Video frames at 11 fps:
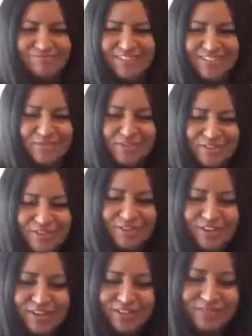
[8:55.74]
like has a
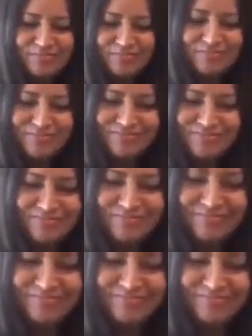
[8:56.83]
nice flavor.